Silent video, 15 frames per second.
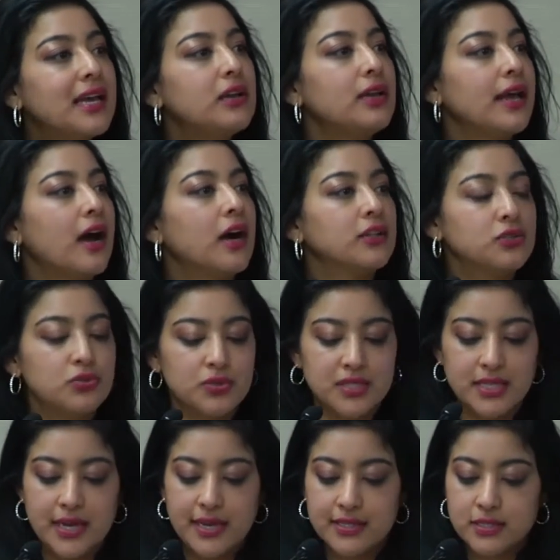
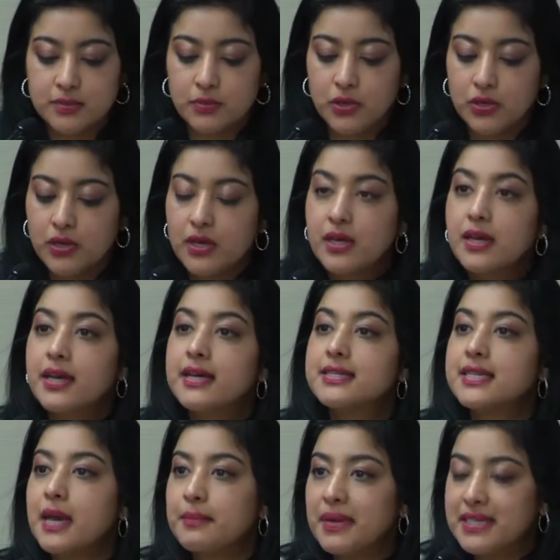to achieve
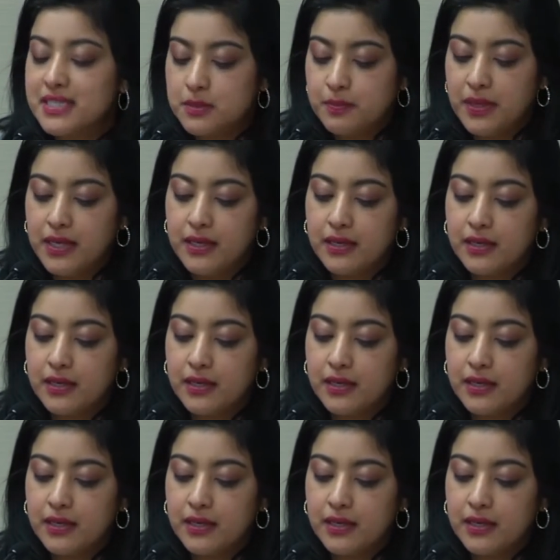equality